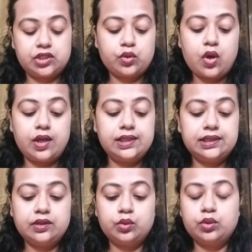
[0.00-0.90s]
So all
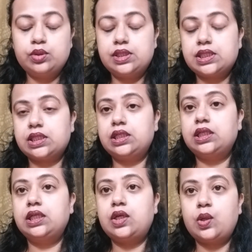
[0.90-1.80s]
the codes,
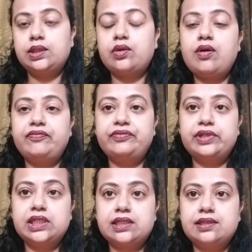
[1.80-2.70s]
all the
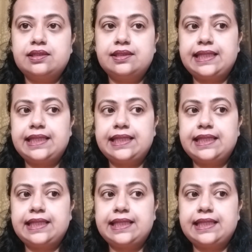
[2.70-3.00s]
offers are